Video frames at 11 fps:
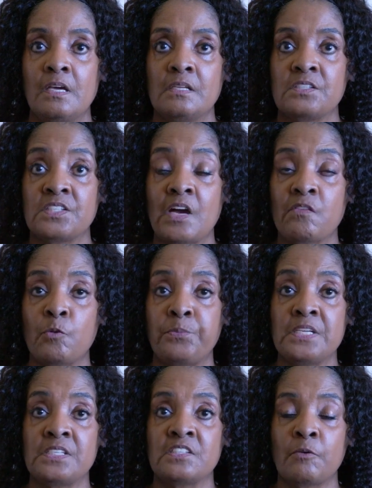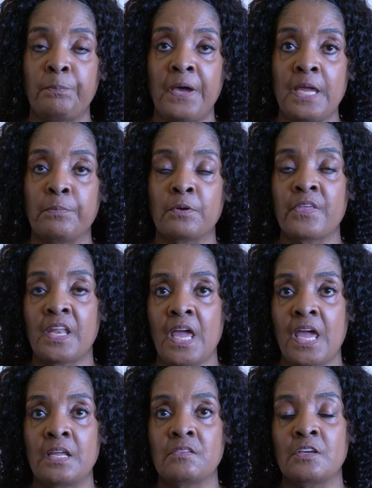several pieces of paper that
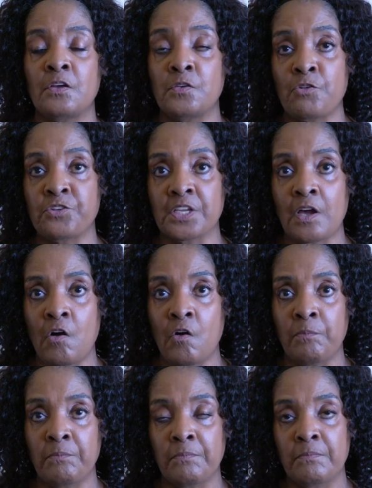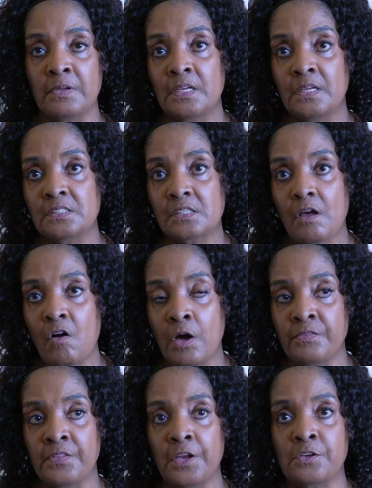had a nursing home
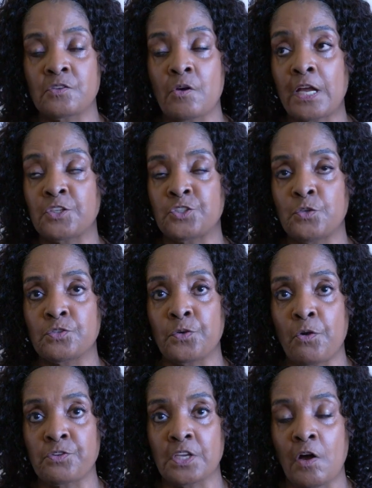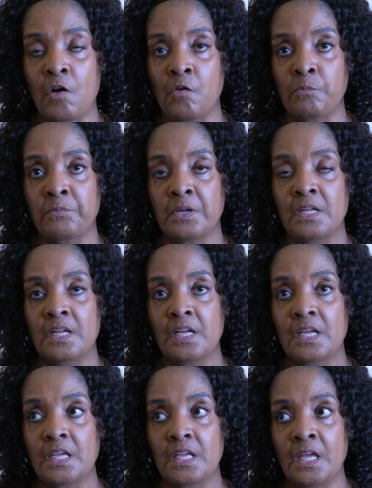on there so I could choose a nursing home.
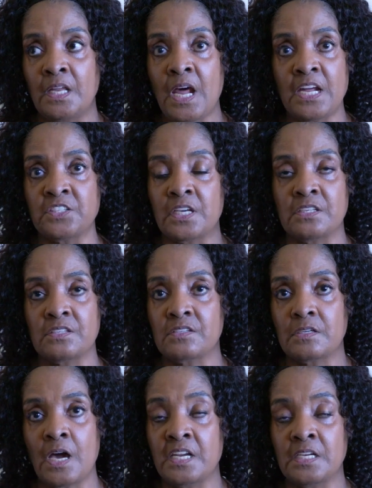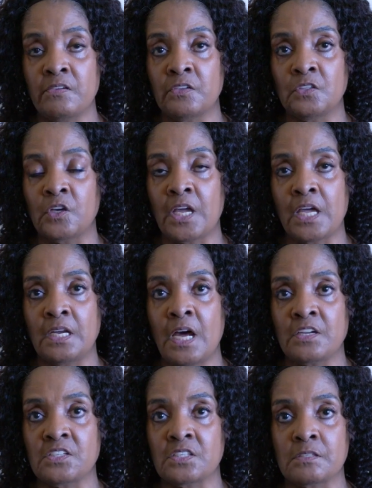And I didn't even look at it. I
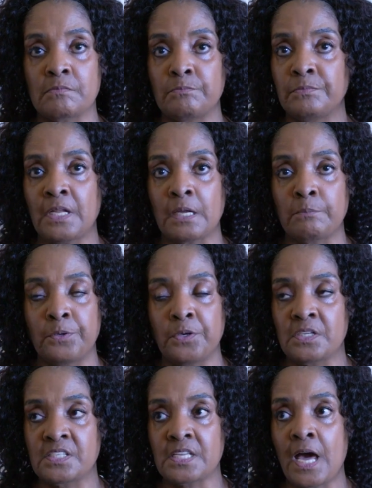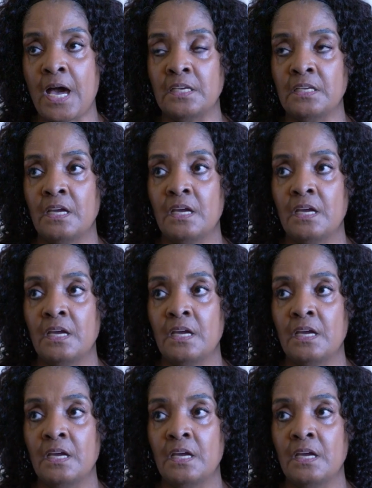just like put it aside.